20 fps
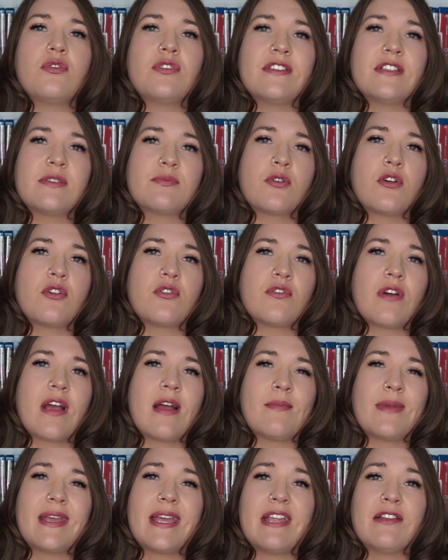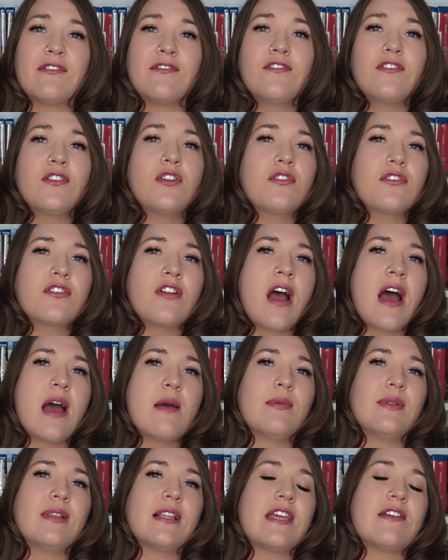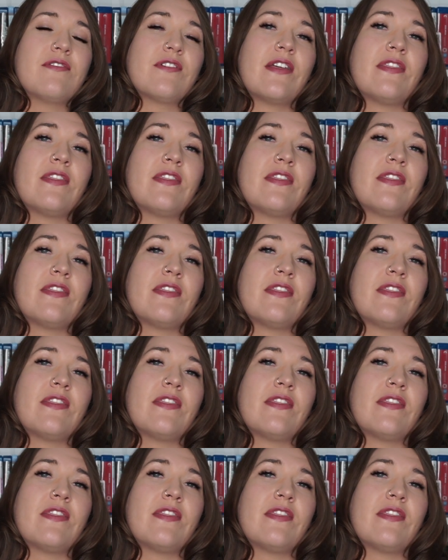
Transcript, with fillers: to this program in Florida, I believe,